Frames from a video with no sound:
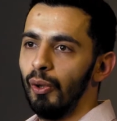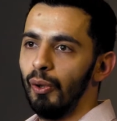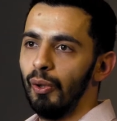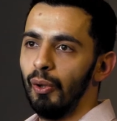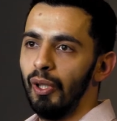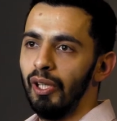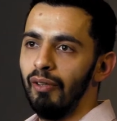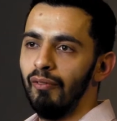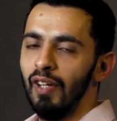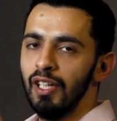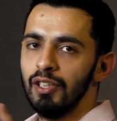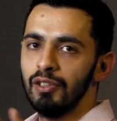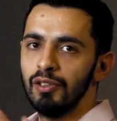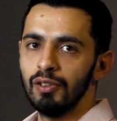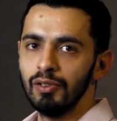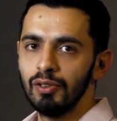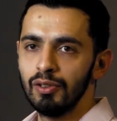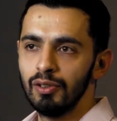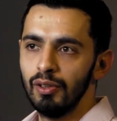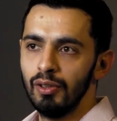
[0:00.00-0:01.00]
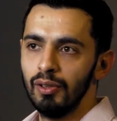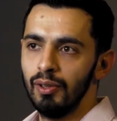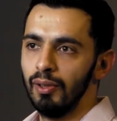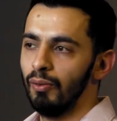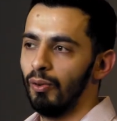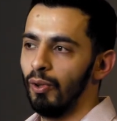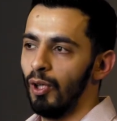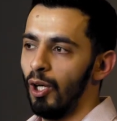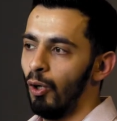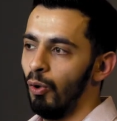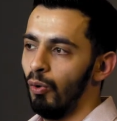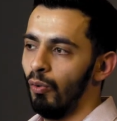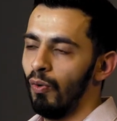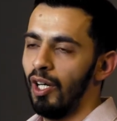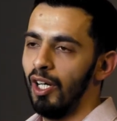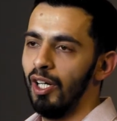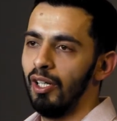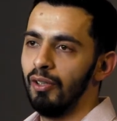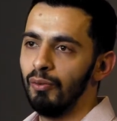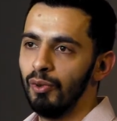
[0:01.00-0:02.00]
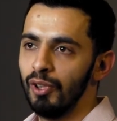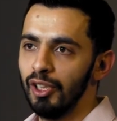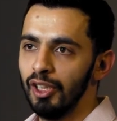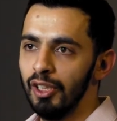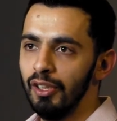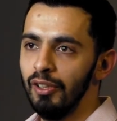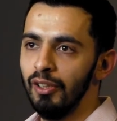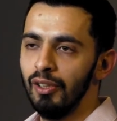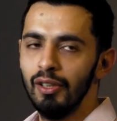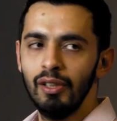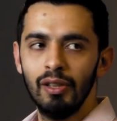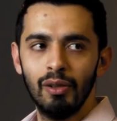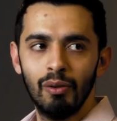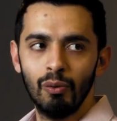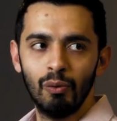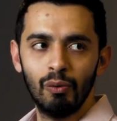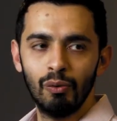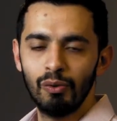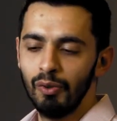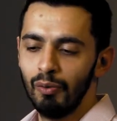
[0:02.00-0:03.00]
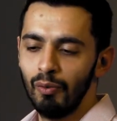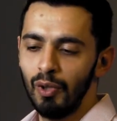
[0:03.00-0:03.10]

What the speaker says: investors, the whole wide world, the